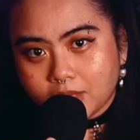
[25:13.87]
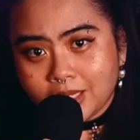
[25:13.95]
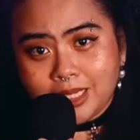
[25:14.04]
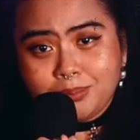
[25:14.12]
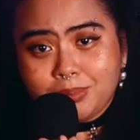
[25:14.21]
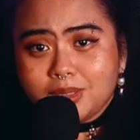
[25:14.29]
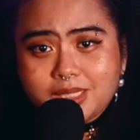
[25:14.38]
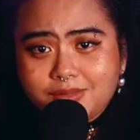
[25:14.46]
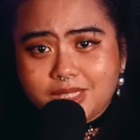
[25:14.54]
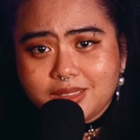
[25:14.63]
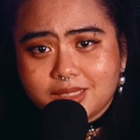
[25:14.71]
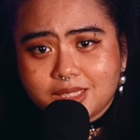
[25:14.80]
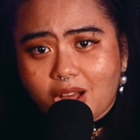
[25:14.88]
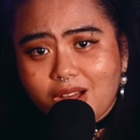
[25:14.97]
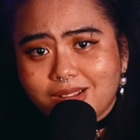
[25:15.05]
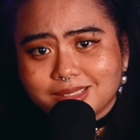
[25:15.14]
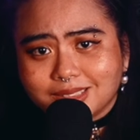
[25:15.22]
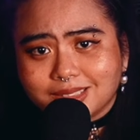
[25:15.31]
He believes in the
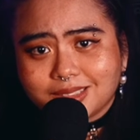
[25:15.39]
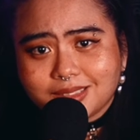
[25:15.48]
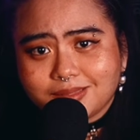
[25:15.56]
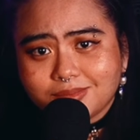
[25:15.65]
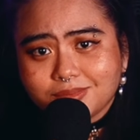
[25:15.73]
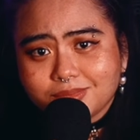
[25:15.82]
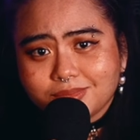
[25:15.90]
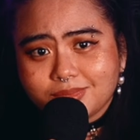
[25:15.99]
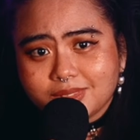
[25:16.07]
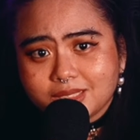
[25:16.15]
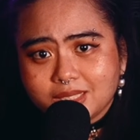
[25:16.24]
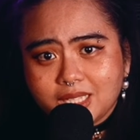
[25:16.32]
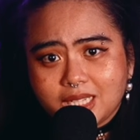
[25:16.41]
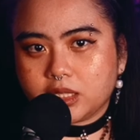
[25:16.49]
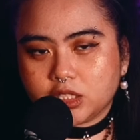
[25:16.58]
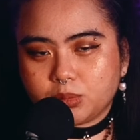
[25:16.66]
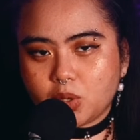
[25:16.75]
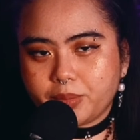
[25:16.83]
cause. I just want to take
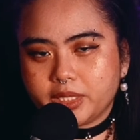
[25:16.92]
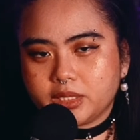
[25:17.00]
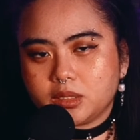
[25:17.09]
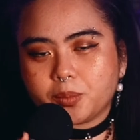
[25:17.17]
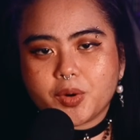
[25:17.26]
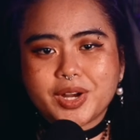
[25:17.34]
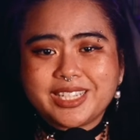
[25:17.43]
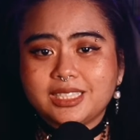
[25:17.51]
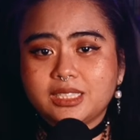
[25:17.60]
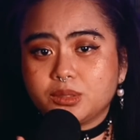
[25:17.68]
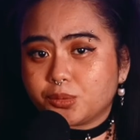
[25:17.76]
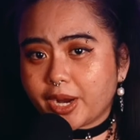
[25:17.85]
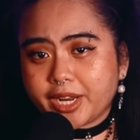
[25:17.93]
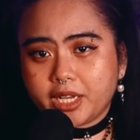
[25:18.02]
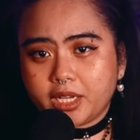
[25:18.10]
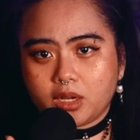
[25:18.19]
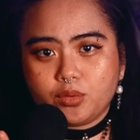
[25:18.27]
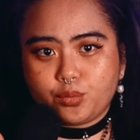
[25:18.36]
this moment to praise the
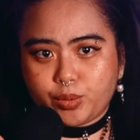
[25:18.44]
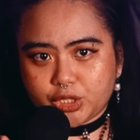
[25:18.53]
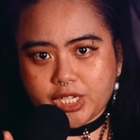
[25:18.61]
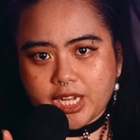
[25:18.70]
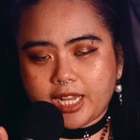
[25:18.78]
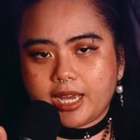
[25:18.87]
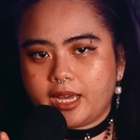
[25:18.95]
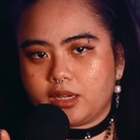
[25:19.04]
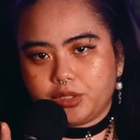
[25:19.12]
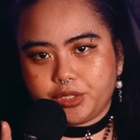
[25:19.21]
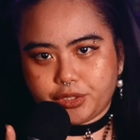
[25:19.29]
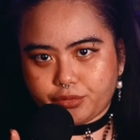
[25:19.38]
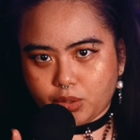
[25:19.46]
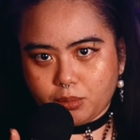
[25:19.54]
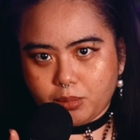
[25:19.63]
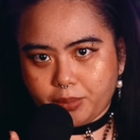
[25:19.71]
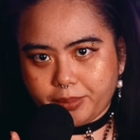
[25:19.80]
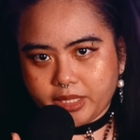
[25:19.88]
writing of Hat Atelier for a
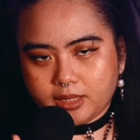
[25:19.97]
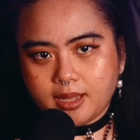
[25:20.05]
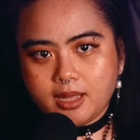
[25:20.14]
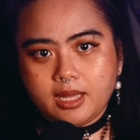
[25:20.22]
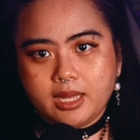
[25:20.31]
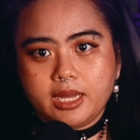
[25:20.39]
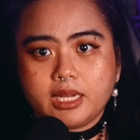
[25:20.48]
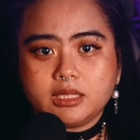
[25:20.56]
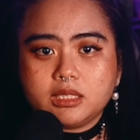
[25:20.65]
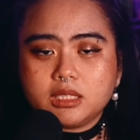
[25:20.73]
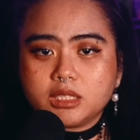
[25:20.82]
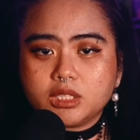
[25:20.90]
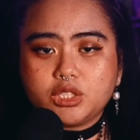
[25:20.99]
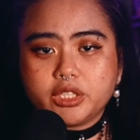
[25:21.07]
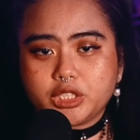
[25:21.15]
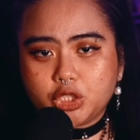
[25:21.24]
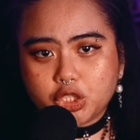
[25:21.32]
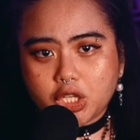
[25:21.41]
moment. It does a
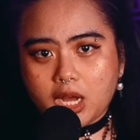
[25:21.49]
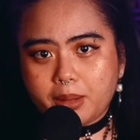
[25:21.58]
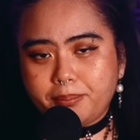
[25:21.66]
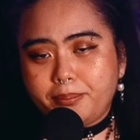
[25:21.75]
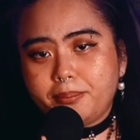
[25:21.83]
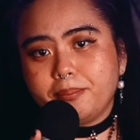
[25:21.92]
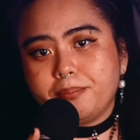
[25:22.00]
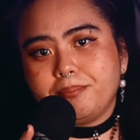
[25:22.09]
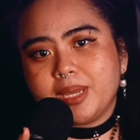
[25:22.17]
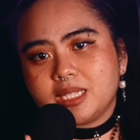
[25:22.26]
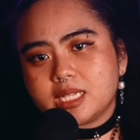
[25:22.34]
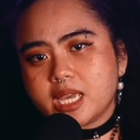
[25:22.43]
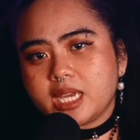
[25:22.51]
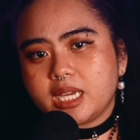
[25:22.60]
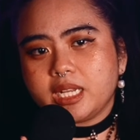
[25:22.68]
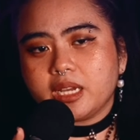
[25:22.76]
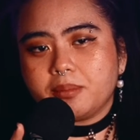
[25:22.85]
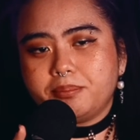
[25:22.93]
good job
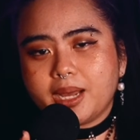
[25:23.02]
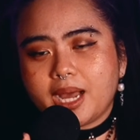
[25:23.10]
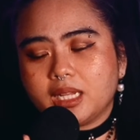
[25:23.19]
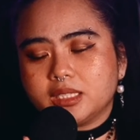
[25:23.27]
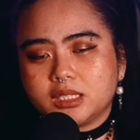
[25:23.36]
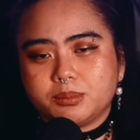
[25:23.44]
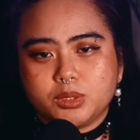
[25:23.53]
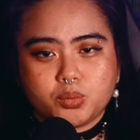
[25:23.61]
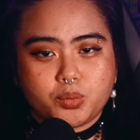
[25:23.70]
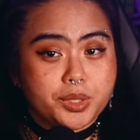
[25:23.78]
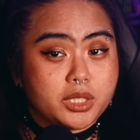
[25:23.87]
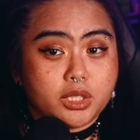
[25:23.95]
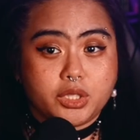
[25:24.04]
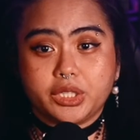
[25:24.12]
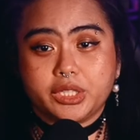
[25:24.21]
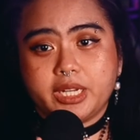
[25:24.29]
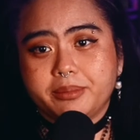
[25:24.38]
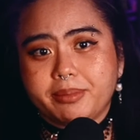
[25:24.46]
maintaining a balance between
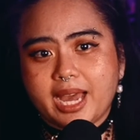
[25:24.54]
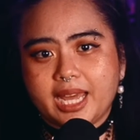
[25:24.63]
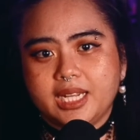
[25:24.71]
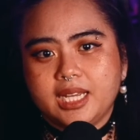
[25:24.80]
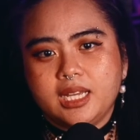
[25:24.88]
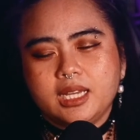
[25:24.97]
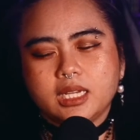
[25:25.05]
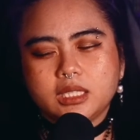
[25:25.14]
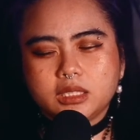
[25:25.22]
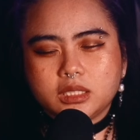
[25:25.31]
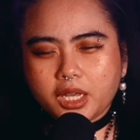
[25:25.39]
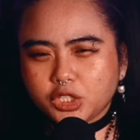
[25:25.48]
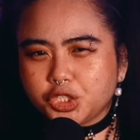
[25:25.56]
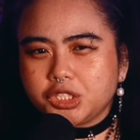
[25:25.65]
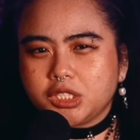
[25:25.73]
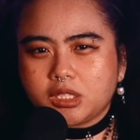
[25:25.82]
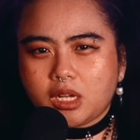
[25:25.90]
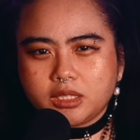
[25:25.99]
good and bad. It
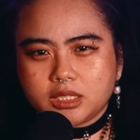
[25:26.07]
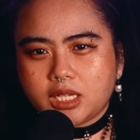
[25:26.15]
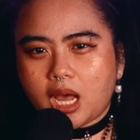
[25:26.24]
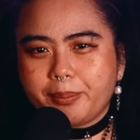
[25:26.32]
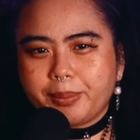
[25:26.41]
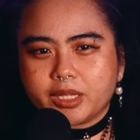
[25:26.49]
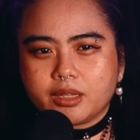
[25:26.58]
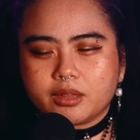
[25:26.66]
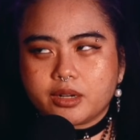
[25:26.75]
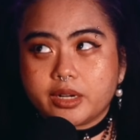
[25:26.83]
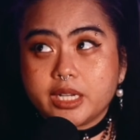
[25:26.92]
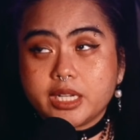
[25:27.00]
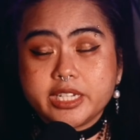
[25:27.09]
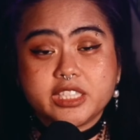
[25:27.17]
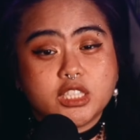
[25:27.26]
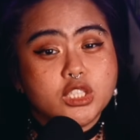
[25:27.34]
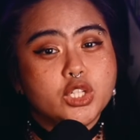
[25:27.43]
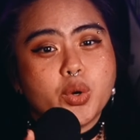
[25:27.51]
touches on the topic that there
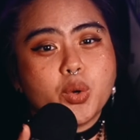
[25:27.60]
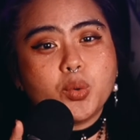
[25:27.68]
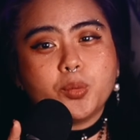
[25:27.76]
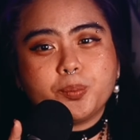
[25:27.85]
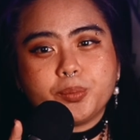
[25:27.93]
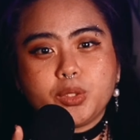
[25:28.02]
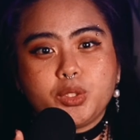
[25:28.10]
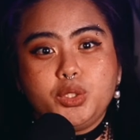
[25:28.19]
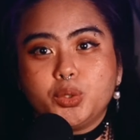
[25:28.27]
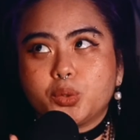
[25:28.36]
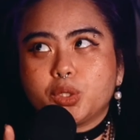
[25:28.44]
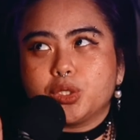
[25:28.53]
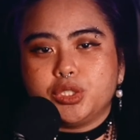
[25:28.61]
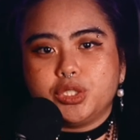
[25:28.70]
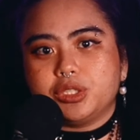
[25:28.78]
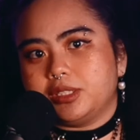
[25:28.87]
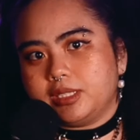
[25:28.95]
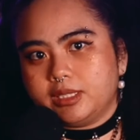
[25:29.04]
is no pure
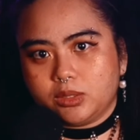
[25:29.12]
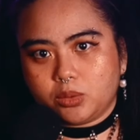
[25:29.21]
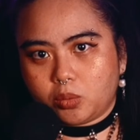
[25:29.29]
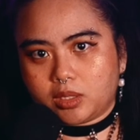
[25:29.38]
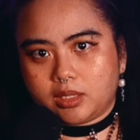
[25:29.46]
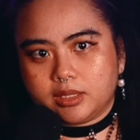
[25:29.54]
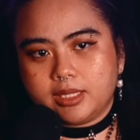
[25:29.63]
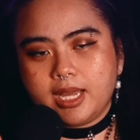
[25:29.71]
good in the world,